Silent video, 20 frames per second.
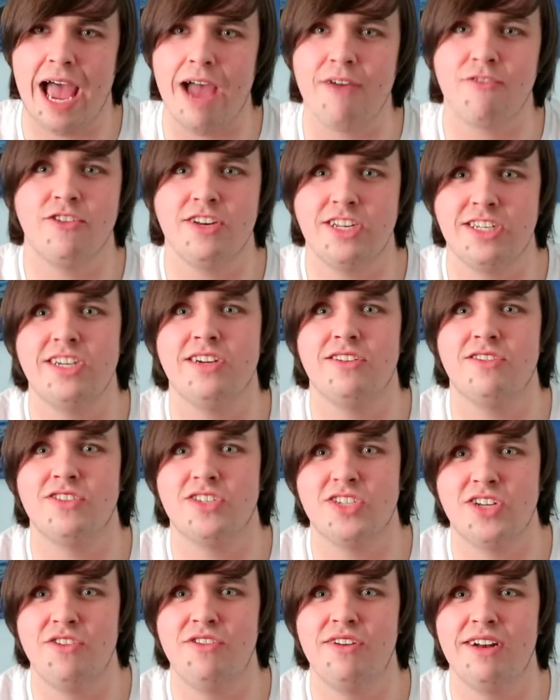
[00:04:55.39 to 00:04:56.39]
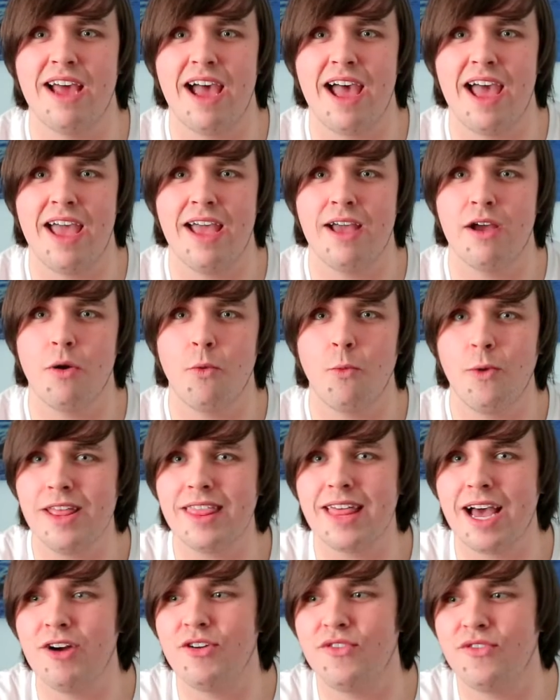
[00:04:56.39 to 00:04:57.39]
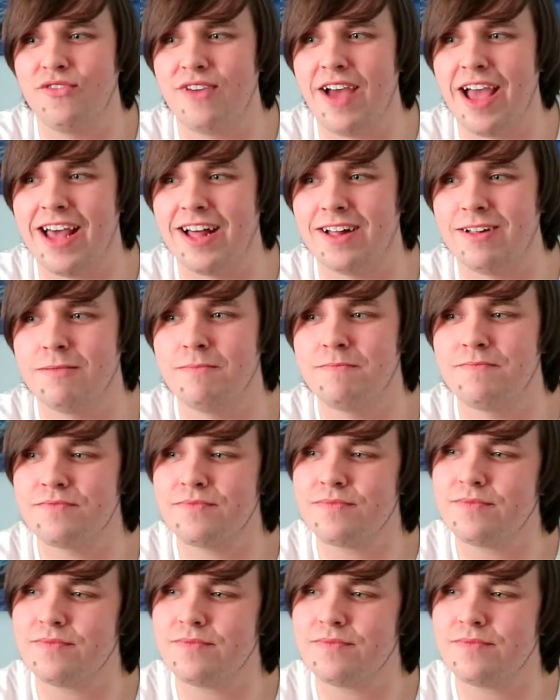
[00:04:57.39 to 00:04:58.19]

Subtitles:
Every single Sunday, without fail,